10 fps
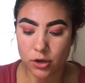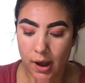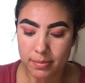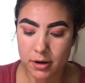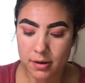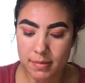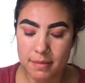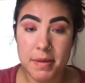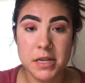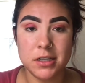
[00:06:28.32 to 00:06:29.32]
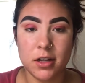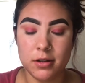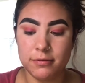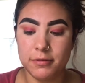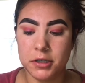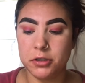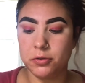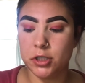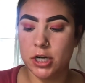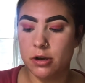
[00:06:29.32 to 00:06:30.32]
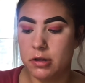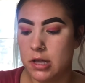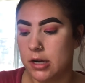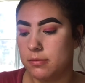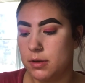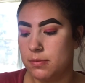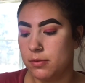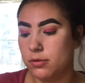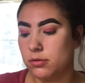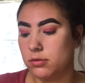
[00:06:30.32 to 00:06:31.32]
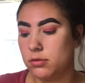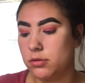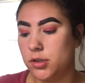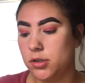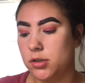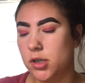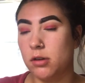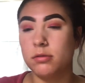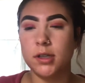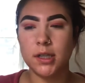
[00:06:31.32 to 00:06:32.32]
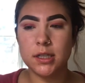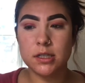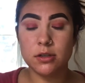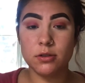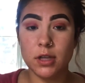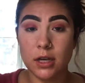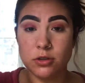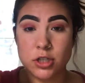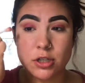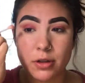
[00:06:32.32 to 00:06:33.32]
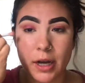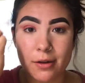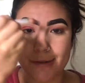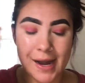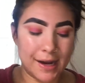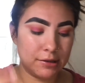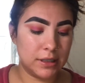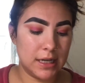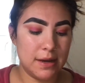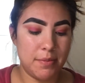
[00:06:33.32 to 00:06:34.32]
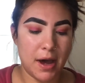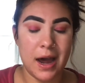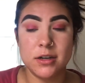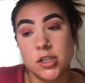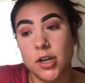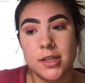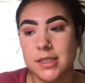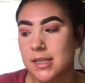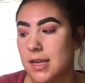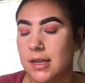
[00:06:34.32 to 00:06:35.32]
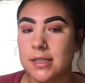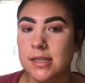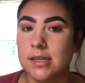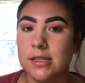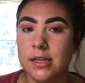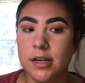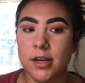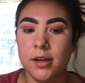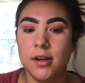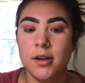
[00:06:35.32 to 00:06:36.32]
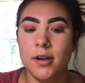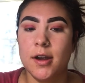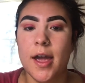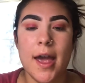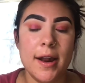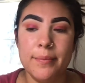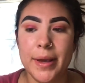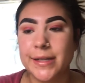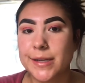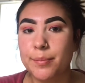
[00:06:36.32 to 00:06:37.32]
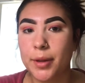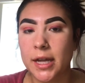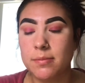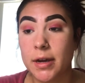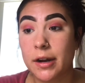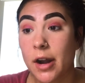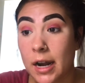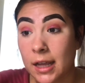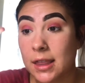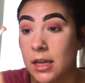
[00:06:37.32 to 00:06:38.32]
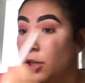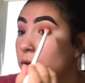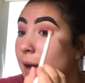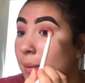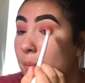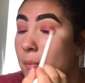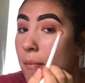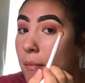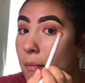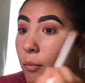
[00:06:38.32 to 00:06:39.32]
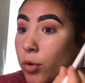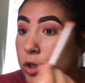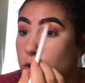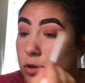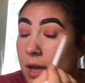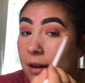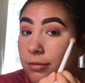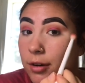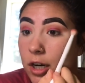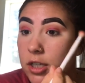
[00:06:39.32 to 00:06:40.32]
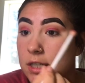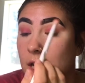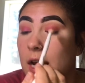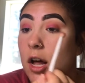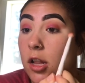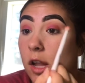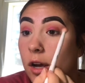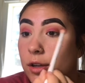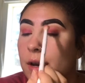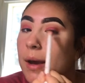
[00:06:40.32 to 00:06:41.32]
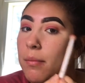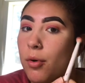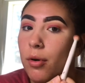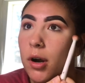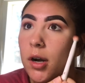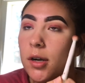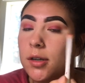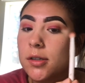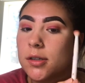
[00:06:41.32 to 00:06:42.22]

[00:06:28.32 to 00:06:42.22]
I put on my base color first, which I know a lot of people don't really do. They usually do like around it, but I just honestly think it's easier and it makes it blend better. And I think you get, when you do that first, like you get more